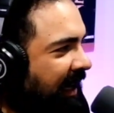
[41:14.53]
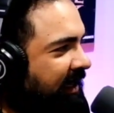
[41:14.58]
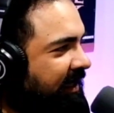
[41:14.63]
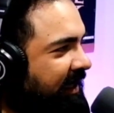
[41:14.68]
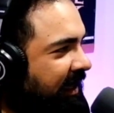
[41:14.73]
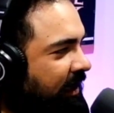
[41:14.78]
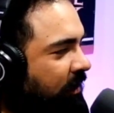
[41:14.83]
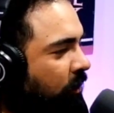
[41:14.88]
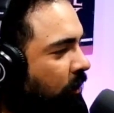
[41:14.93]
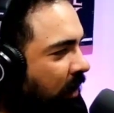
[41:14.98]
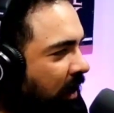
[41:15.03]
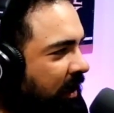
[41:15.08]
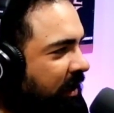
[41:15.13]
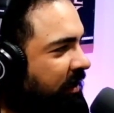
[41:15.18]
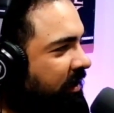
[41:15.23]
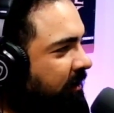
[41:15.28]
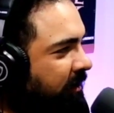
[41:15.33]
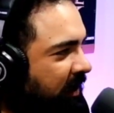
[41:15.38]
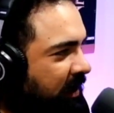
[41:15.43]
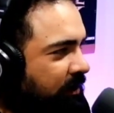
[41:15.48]
I didn't want
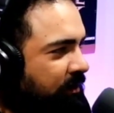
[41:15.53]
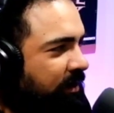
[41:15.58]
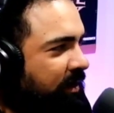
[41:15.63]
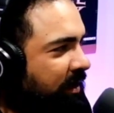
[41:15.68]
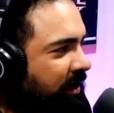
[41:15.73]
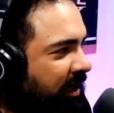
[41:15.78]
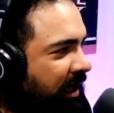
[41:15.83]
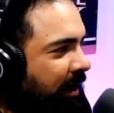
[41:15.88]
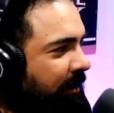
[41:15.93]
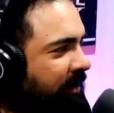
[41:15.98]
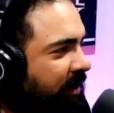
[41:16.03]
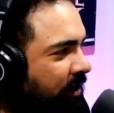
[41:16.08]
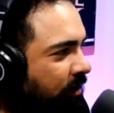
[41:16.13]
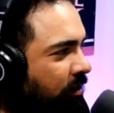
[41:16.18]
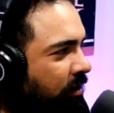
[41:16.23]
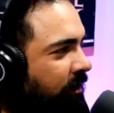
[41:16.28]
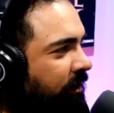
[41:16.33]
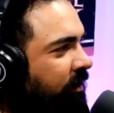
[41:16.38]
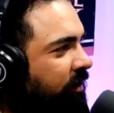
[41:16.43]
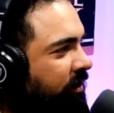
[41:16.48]
to just be doing the same
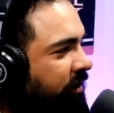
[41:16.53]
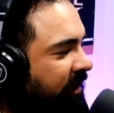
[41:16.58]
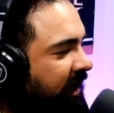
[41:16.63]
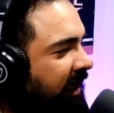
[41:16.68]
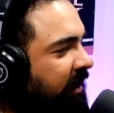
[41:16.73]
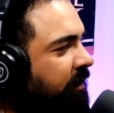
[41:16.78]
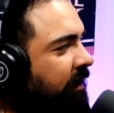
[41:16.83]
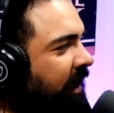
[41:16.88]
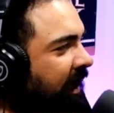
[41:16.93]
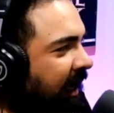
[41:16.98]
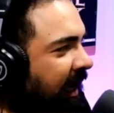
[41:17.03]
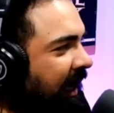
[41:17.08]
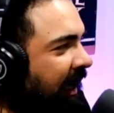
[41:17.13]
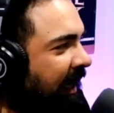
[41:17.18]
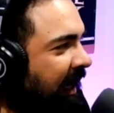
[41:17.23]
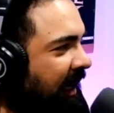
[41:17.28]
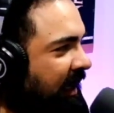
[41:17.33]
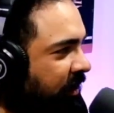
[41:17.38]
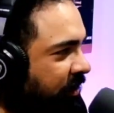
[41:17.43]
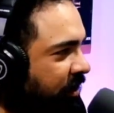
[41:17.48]
shit over. So that's when I
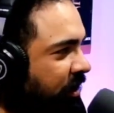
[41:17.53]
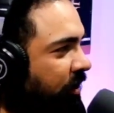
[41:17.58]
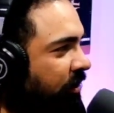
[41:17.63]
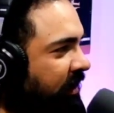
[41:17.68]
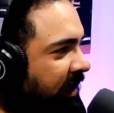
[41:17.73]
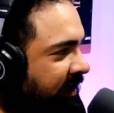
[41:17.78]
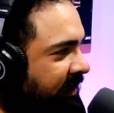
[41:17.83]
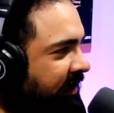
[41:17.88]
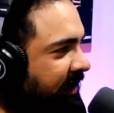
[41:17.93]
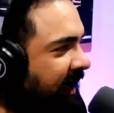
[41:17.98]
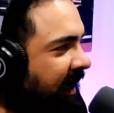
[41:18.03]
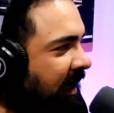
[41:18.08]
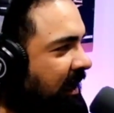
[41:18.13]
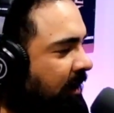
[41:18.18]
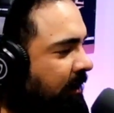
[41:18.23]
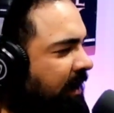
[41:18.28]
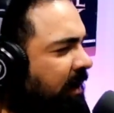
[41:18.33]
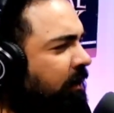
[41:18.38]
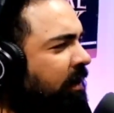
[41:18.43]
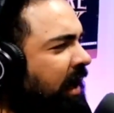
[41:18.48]
kind of chilled on
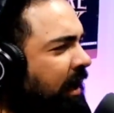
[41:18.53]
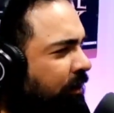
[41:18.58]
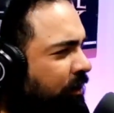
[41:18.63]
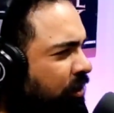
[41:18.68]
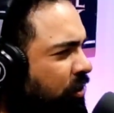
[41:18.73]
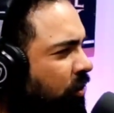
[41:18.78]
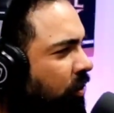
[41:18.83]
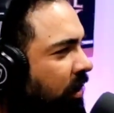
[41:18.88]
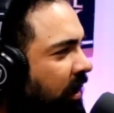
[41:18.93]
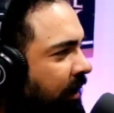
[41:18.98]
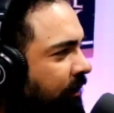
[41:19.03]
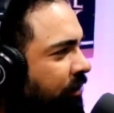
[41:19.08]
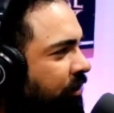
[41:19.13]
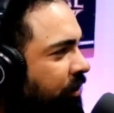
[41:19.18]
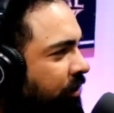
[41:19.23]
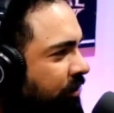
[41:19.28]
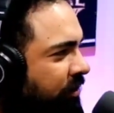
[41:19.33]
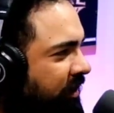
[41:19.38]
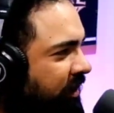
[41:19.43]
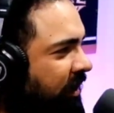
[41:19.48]
stand up. And when I would do it, I
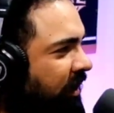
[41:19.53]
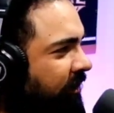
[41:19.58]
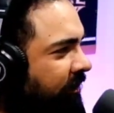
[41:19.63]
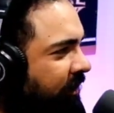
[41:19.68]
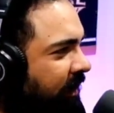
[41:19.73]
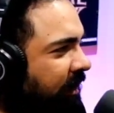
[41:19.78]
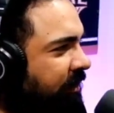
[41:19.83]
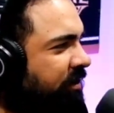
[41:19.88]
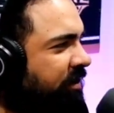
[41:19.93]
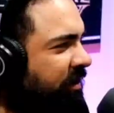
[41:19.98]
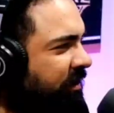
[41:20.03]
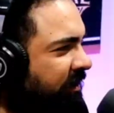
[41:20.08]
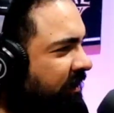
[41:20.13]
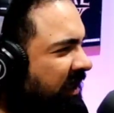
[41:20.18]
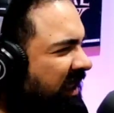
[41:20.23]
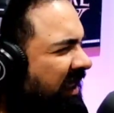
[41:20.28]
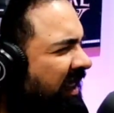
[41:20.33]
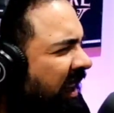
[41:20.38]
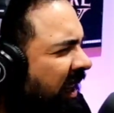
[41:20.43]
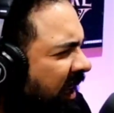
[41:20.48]
would do stuff where I would
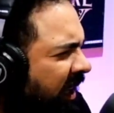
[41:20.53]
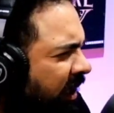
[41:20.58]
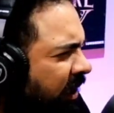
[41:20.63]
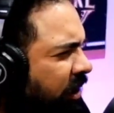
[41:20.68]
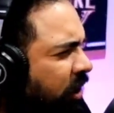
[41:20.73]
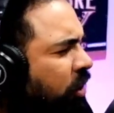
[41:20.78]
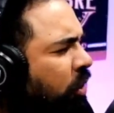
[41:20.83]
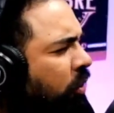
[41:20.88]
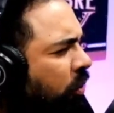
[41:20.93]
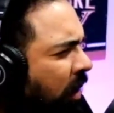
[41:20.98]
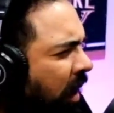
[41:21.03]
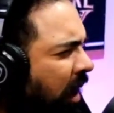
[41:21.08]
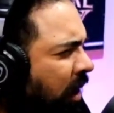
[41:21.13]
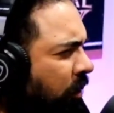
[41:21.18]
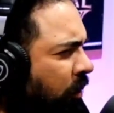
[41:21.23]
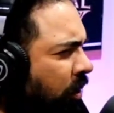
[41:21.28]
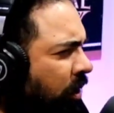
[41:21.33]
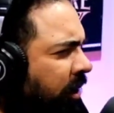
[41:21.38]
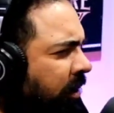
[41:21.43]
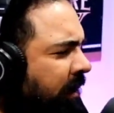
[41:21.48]
just do
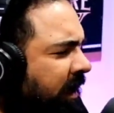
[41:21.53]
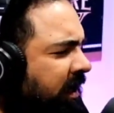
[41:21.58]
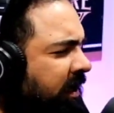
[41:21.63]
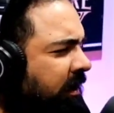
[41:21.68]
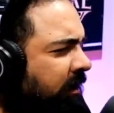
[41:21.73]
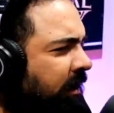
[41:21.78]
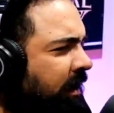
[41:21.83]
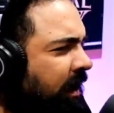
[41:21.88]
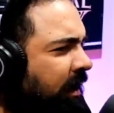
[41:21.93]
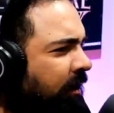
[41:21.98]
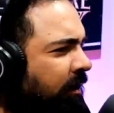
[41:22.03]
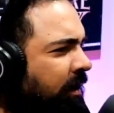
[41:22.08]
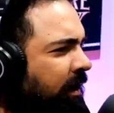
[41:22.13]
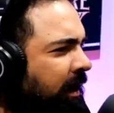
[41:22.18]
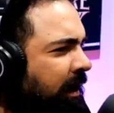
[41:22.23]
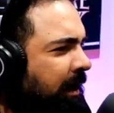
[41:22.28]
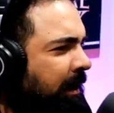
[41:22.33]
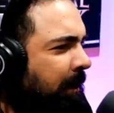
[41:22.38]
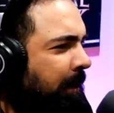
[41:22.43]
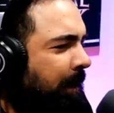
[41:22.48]
crowd work or mess around.
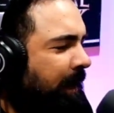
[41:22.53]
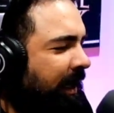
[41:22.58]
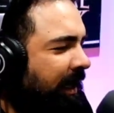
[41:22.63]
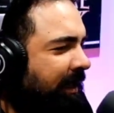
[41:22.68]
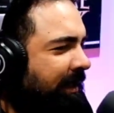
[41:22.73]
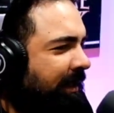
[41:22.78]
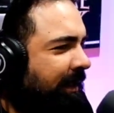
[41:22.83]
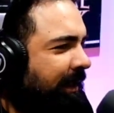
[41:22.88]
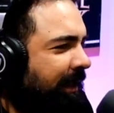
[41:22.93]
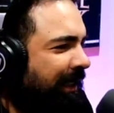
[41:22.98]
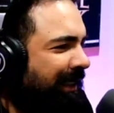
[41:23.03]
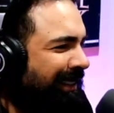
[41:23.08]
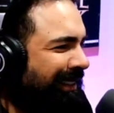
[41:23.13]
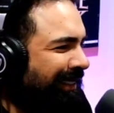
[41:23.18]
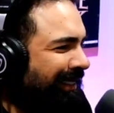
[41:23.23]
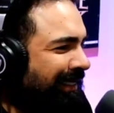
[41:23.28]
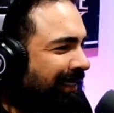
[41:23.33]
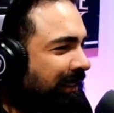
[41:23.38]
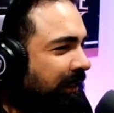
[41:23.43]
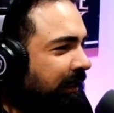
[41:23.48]
But it's
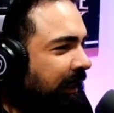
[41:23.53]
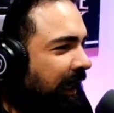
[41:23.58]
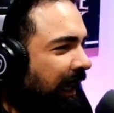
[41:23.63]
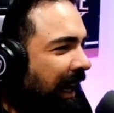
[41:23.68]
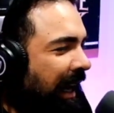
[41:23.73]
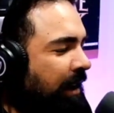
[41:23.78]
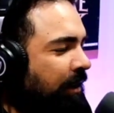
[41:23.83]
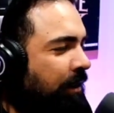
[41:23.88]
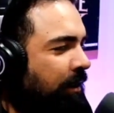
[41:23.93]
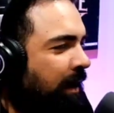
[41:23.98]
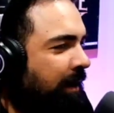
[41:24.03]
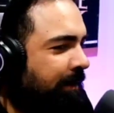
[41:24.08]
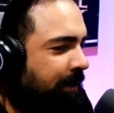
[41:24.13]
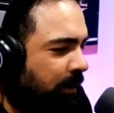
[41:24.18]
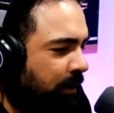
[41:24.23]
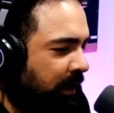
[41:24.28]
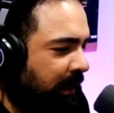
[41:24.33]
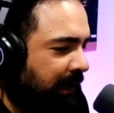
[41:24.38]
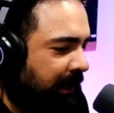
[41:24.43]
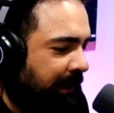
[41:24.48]
like, I don't know. I
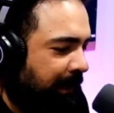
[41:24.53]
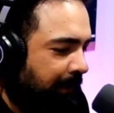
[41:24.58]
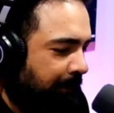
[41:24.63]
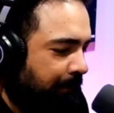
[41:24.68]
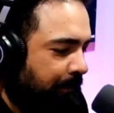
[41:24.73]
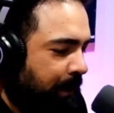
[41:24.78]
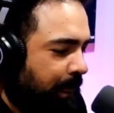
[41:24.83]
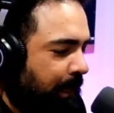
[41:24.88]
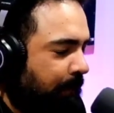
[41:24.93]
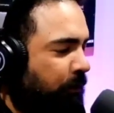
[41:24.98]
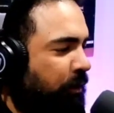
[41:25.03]
feel like